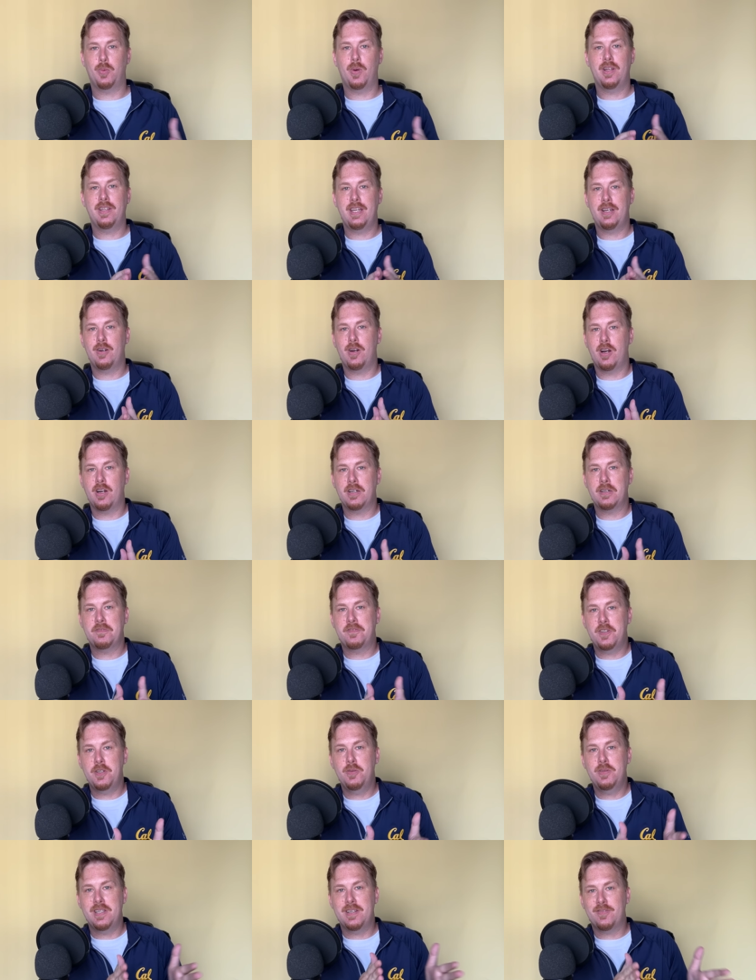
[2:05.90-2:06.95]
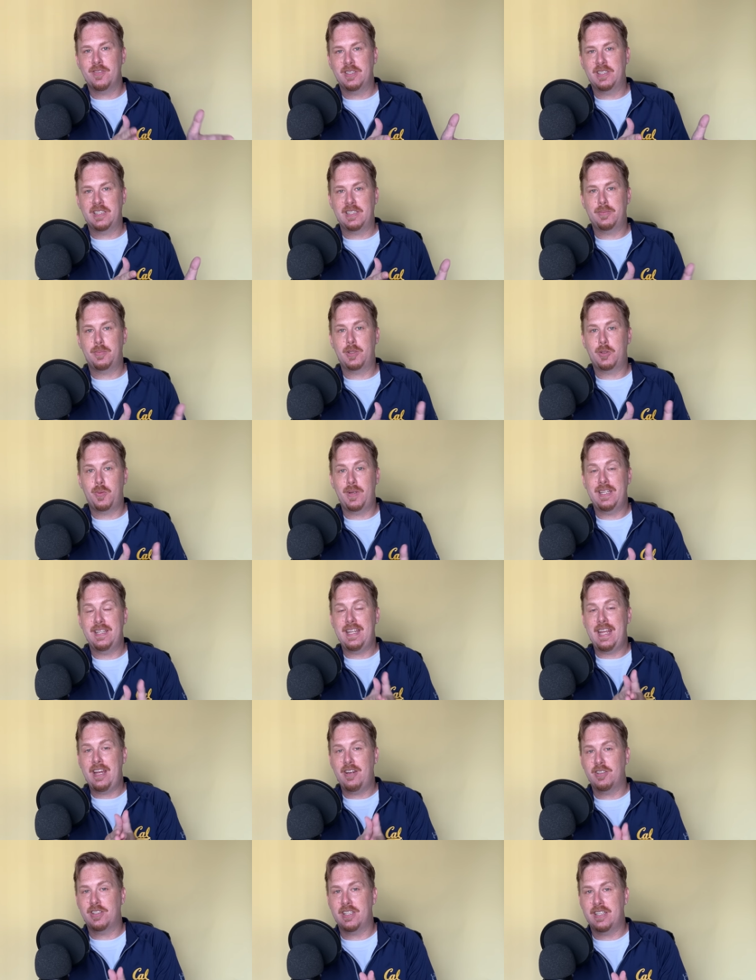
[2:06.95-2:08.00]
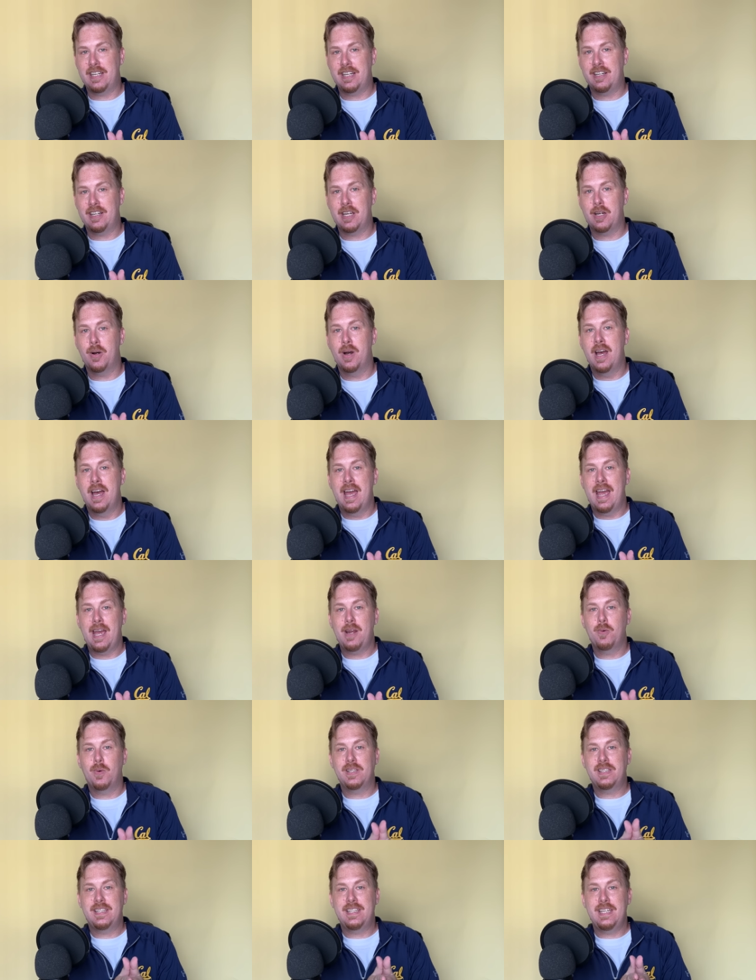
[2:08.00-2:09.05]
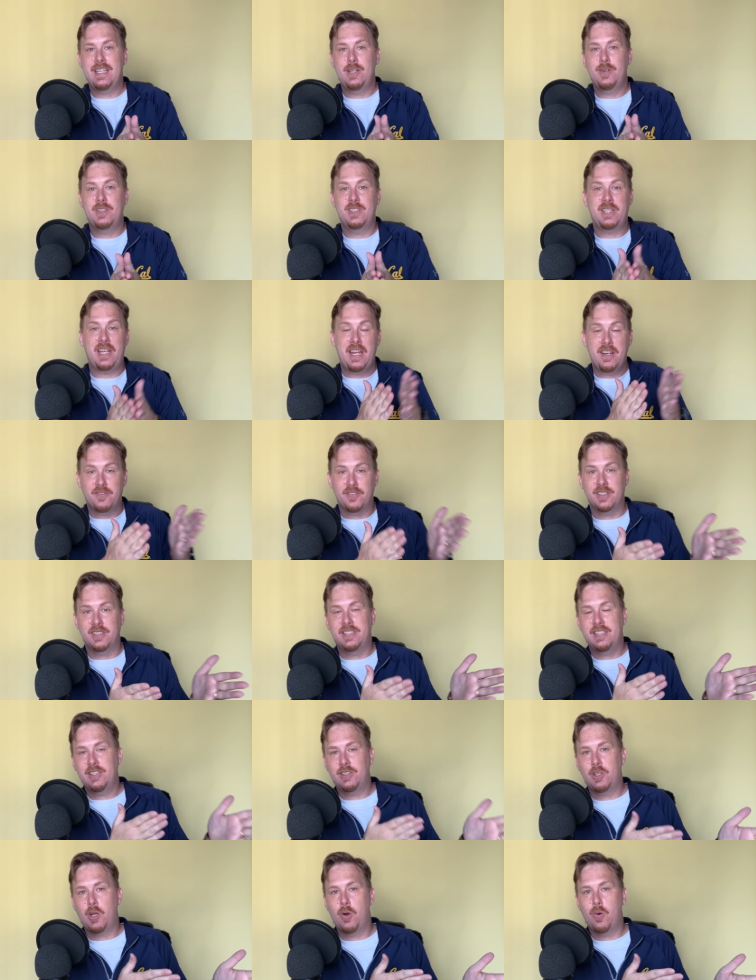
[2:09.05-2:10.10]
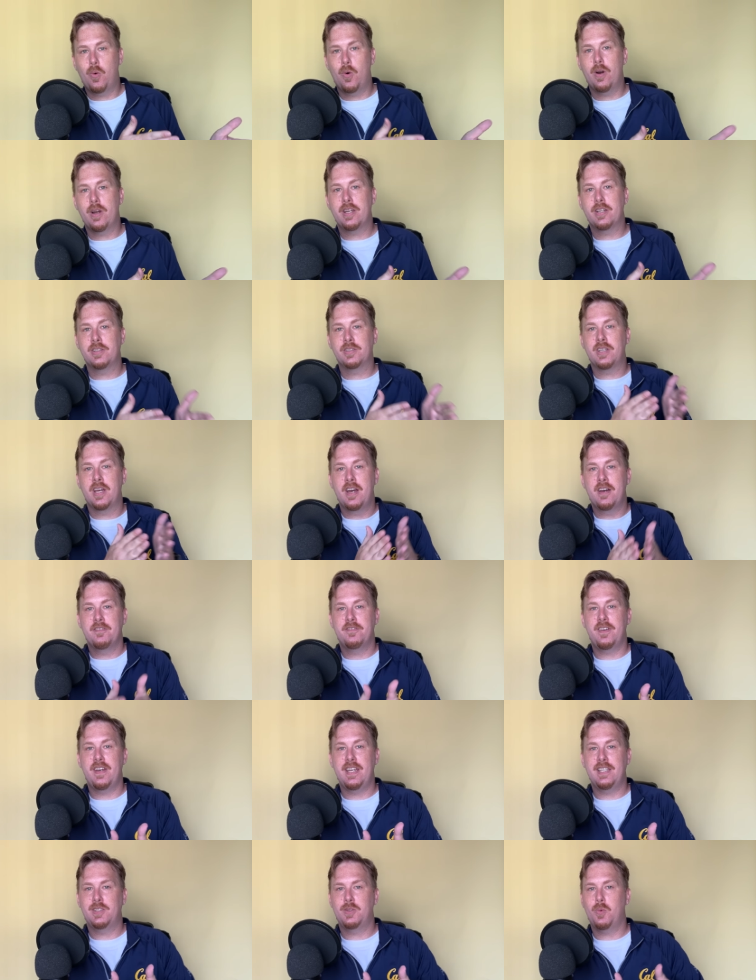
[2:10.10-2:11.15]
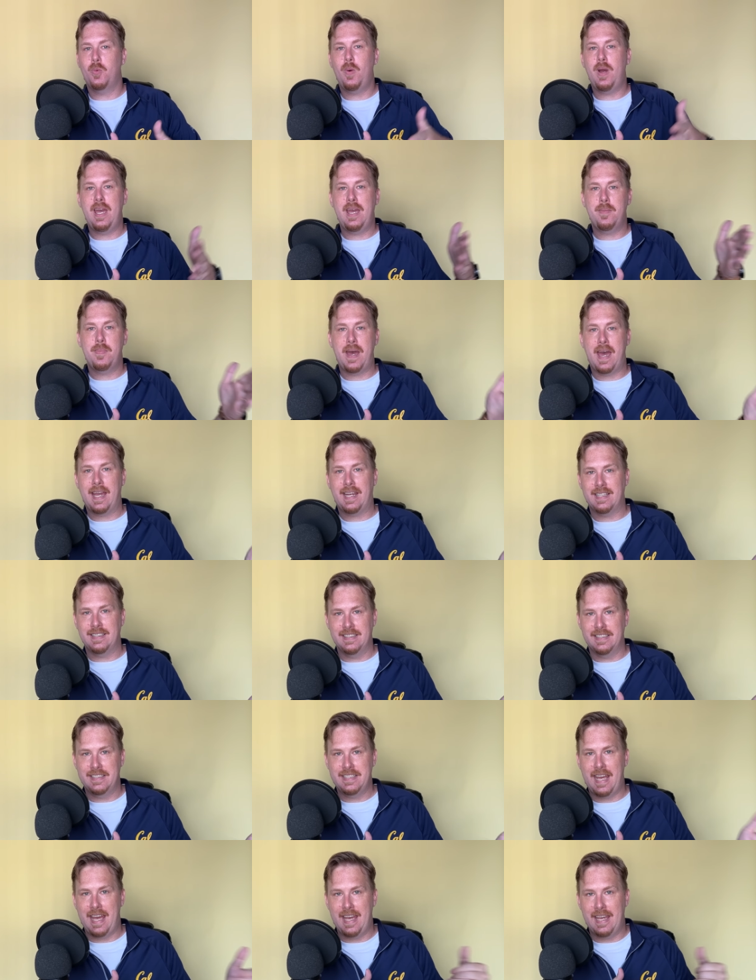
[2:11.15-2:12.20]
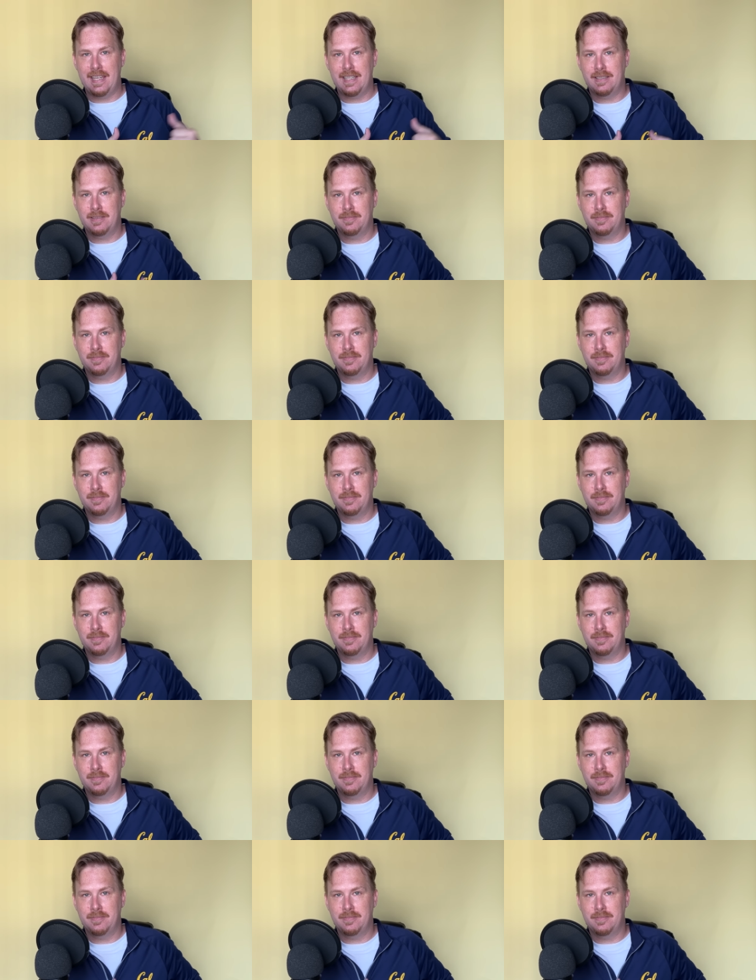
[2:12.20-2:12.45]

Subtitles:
While there are a few differences between their scenario and what the San Francisco Warriors faced way back in the day.